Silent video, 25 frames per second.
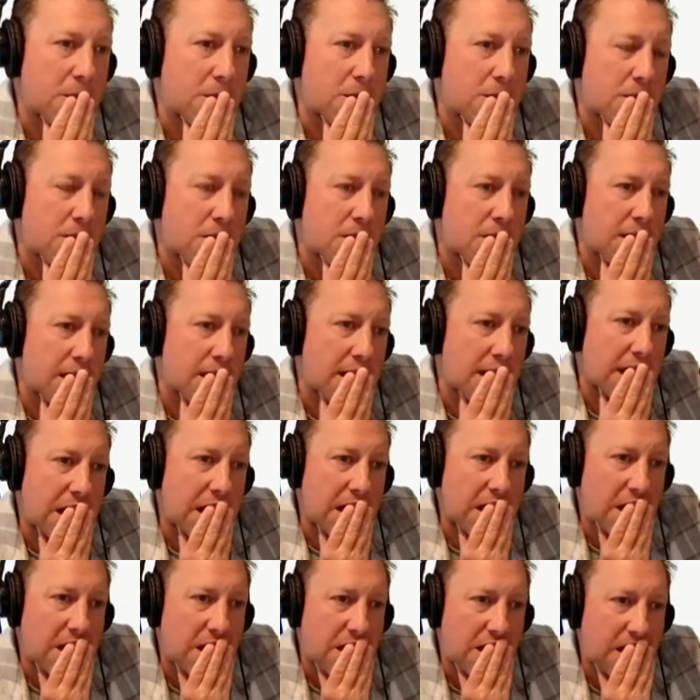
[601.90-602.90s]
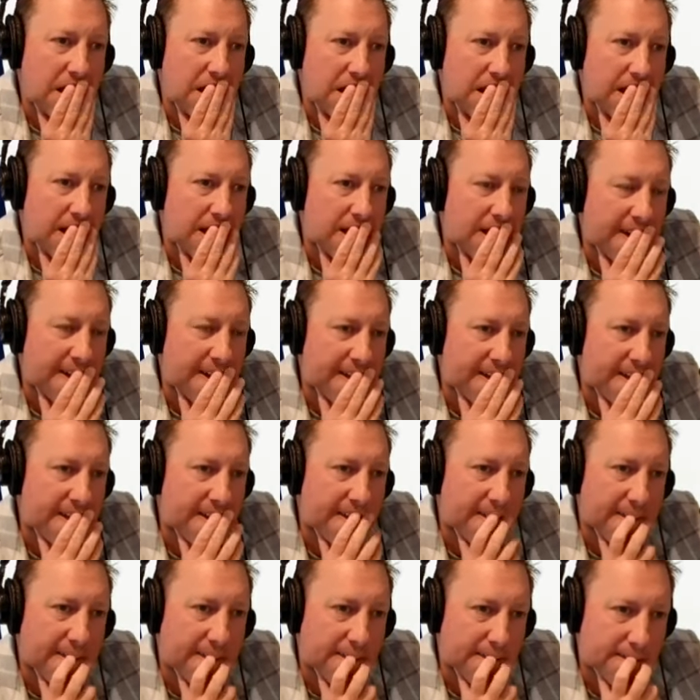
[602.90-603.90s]

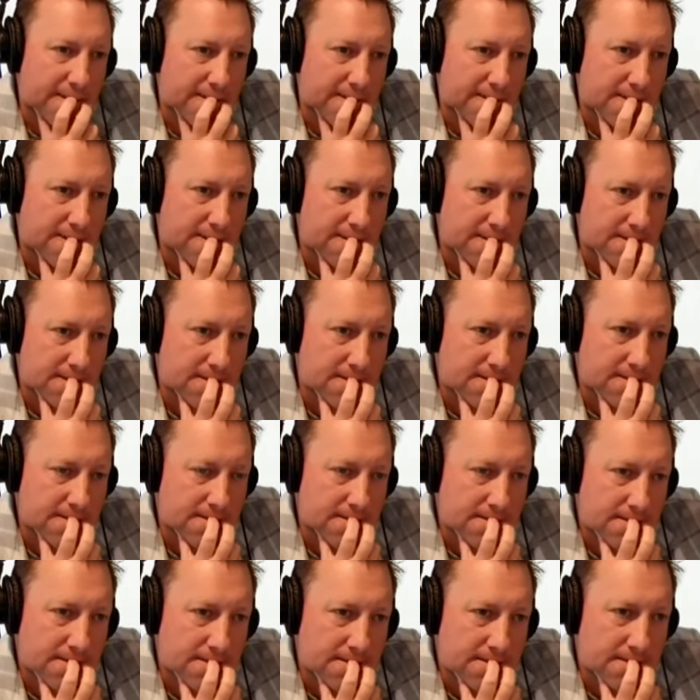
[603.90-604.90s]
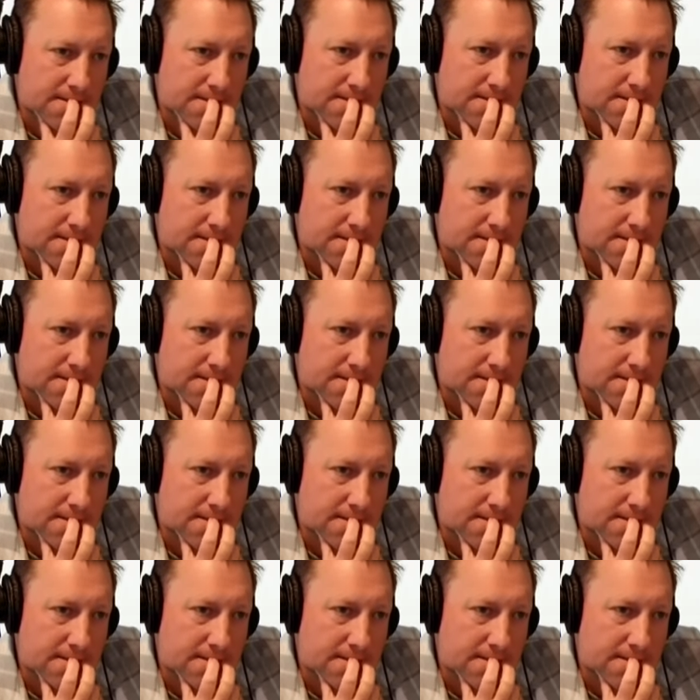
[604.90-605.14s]
No words are spoken by the person on screen.